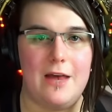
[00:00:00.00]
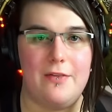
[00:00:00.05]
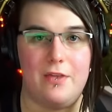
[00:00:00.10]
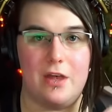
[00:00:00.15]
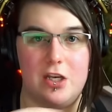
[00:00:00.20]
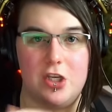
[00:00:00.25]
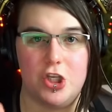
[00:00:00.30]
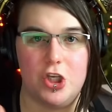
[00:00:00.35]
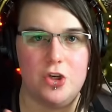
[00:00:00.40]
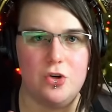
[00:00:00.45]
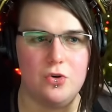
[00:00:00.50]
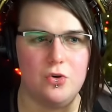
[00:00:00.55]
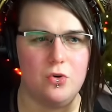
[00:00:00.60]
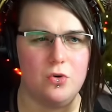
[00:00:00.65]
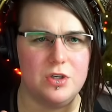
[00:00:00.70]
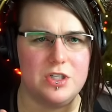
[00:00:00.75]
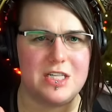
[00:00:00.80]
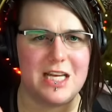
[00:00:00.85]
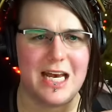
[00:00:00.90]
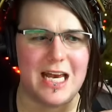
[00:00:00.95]
And then
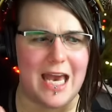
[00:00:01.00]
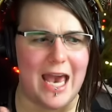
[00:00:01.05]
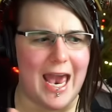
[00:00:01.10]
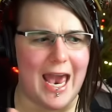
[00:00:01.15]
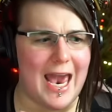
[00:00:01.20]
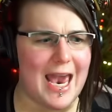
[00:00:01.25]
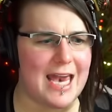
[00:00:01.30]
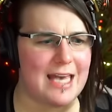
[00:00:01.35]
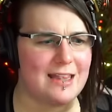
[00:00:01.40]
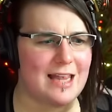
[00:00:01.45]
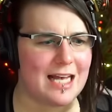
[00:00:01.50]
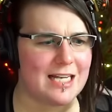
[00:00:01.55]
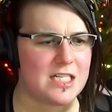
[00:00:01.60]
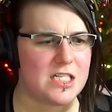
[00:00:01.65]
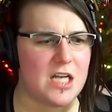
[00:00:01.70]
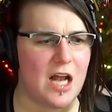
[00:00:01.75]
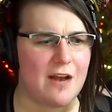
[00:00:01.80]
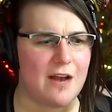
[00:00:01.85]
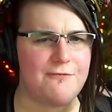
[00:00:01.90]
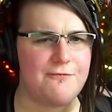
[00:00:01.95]
you say, hey,
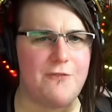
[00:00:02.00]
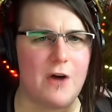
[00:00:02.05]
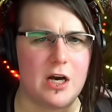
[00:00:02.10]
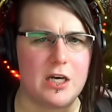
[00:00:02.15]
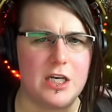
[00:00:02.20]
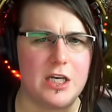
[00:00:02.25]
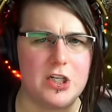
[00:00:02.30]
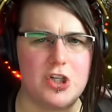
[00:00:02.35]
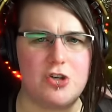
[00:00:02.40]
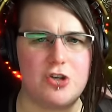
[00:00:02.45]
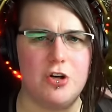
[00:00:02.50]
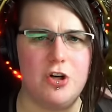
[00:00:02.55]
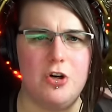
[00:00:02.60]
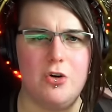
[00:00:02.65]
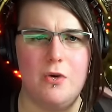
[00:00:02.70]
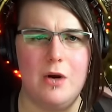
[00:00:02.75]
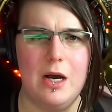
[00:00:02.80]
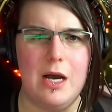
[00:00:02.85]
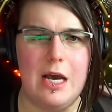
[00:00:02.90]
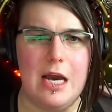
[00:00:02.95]
that's not fucking
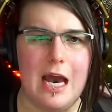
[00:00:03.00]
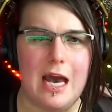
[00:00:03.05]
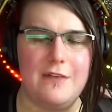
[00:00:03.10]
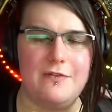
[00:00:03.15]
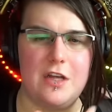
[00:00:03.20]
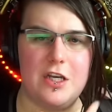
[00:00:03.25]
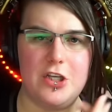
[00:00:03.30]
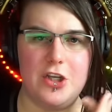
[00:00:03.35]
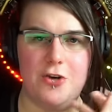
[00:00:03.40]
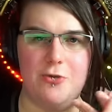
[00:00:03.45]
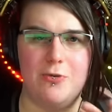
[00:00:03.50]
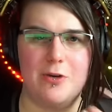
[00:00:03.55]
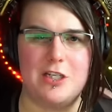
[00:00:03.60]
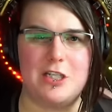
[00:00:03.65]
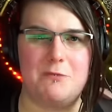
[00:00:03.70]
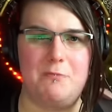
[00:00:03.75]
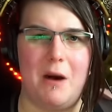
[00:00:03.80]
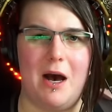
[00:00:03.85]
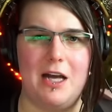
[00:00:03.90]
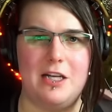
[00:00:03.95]
true. And then you
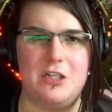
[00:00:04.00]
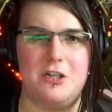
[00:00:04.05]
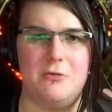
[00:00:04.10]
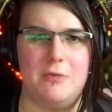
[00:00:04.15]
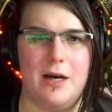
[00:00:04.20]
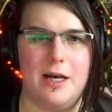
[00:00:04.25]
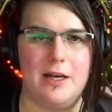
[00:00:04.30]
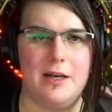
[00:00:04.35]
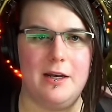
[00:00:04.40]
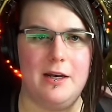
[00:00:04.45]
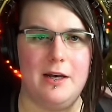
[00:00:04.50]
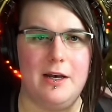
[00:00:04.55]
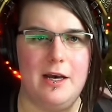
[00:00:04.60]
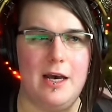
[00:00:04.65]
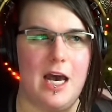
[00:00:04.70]
respond to it.